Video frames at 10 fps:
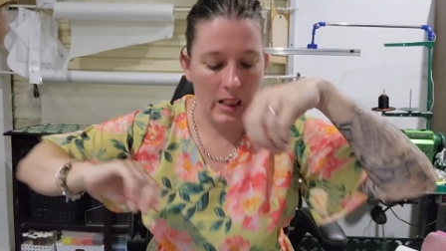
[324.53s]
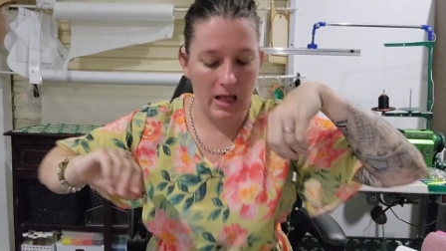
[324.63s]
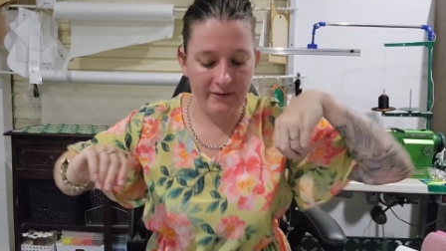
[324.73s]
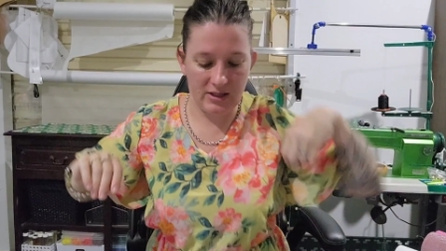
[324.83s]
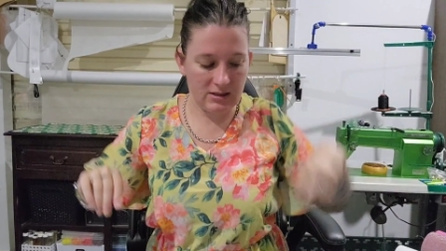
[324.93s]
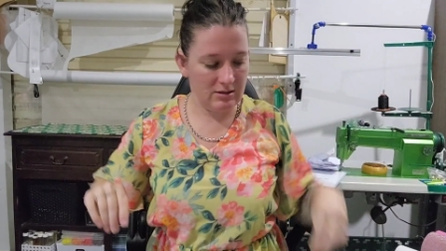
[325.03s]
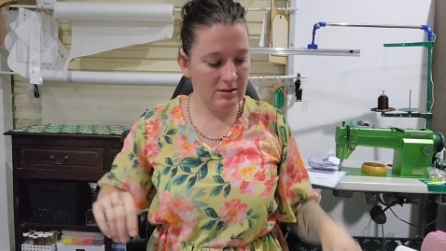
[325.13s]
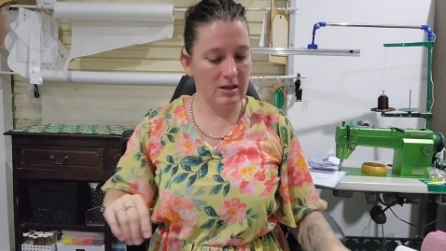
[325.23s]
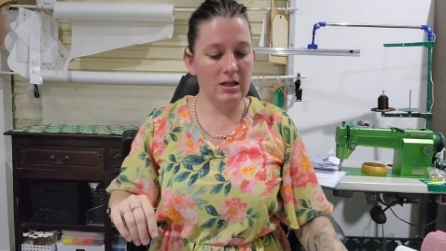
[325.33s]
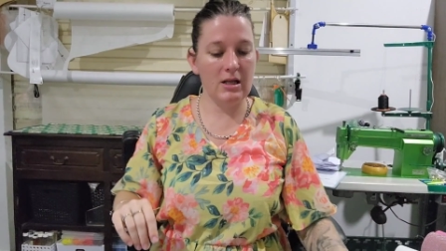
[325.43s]
Love it.
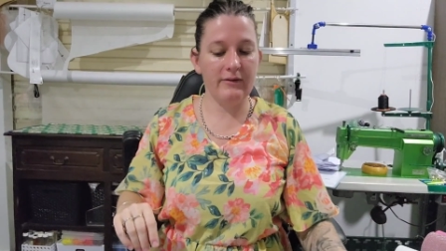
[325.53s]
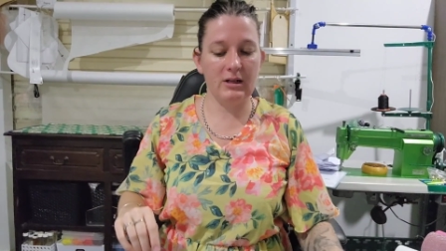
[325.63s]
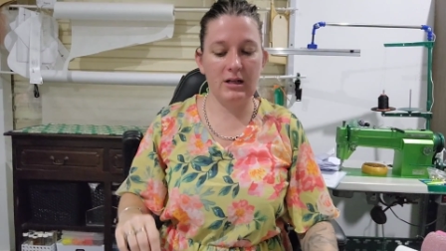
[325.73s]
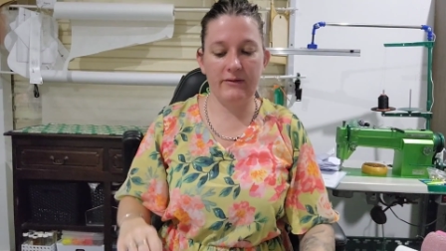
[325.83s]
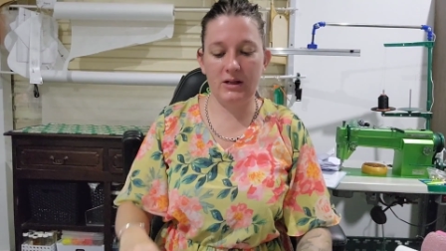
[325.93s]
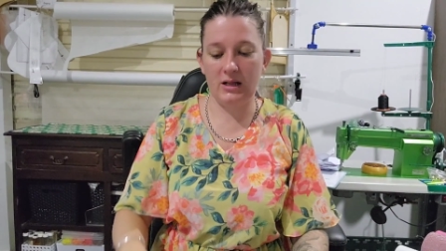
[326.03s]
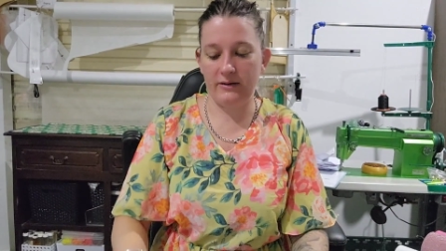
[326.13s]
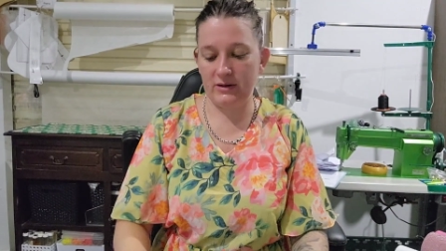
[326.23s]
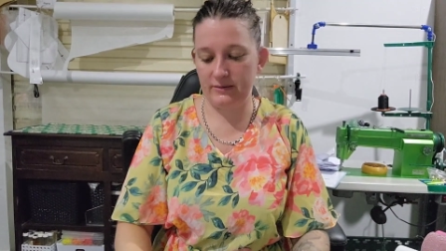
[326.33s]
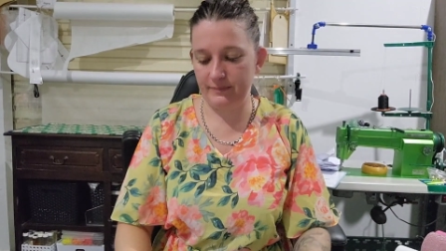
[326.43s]
Love it, love it,
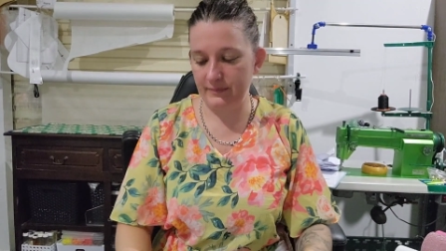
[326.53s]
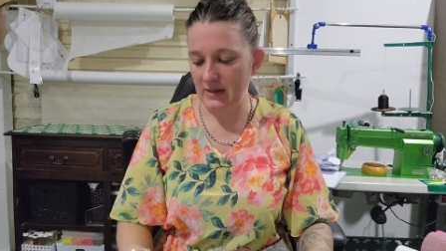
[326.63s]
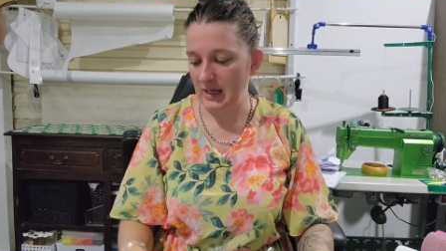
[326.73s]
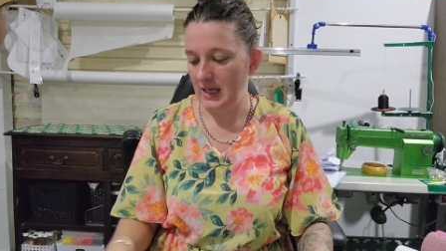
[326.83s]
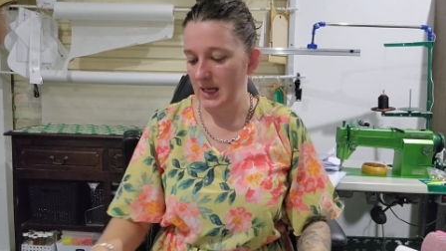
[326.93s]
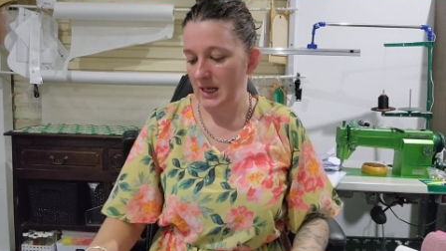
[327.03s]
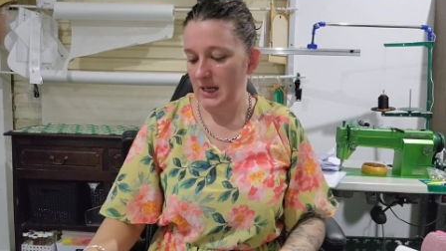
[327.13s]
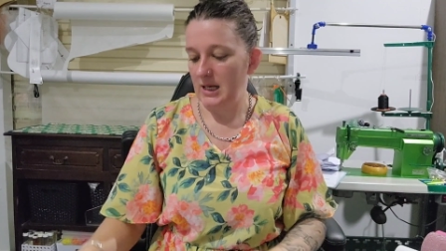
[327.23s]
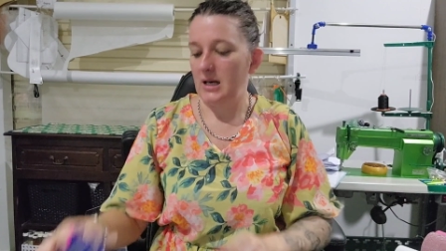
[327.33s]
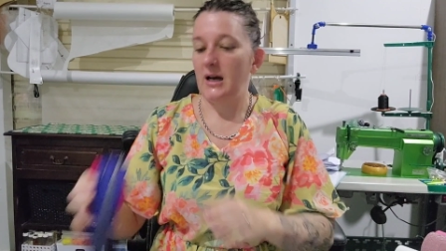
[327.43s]
love it.
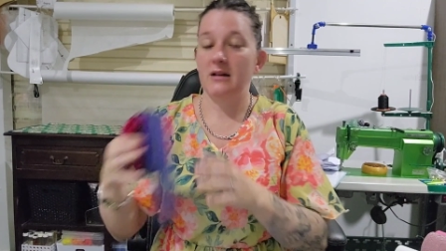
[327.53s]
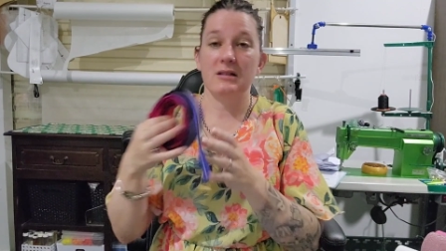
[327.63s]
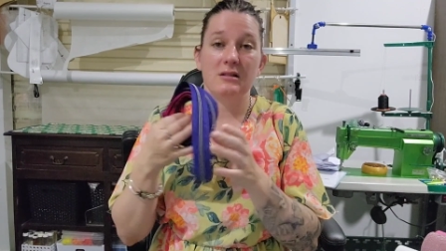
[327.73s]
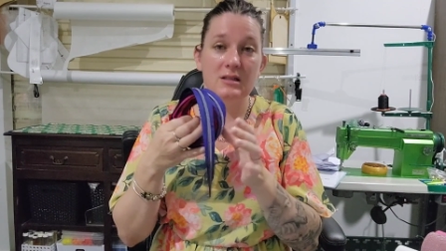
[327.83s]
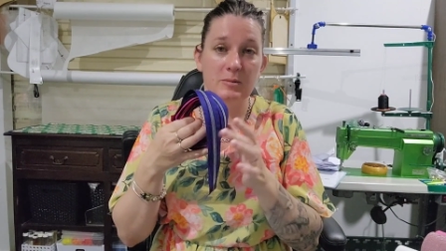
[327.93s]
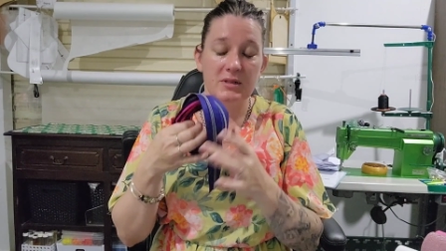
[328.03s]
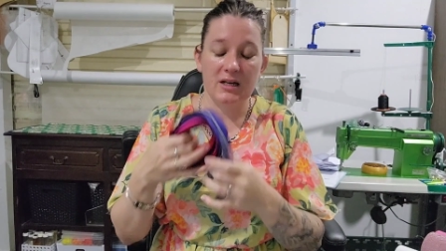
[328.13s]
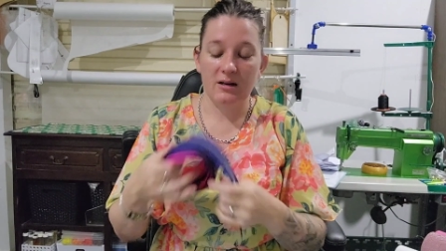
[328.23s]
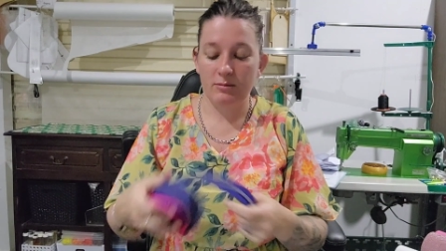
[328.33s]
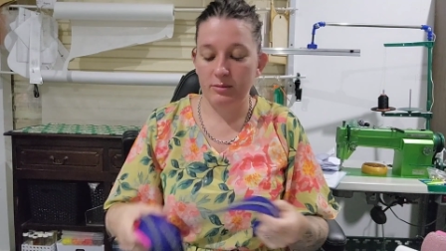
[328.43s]
I also got zipper
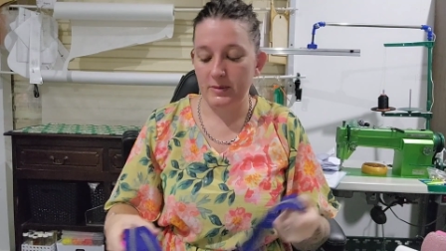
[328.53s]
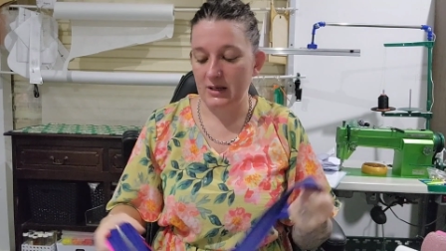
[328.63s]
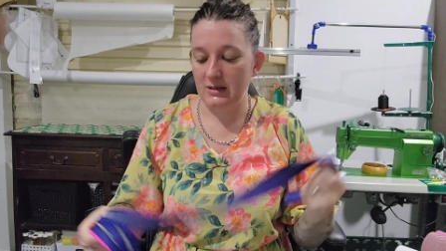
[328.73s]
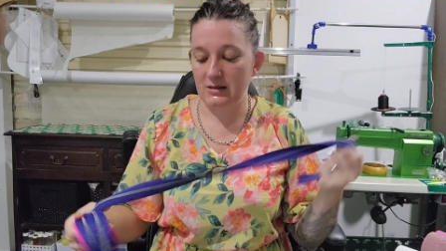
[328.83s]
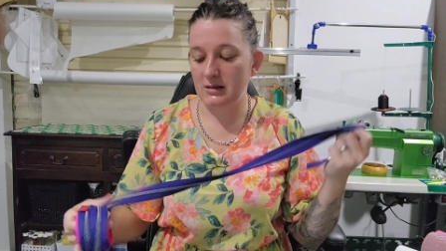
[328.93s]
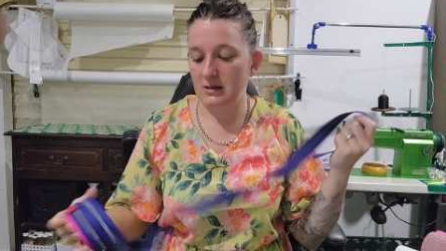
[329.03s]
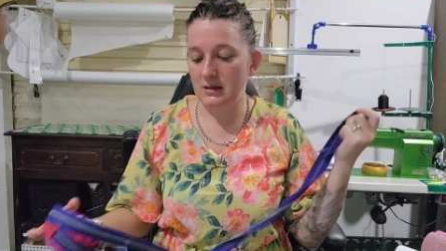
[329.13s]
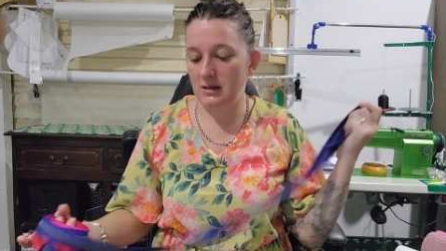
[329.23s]
tape because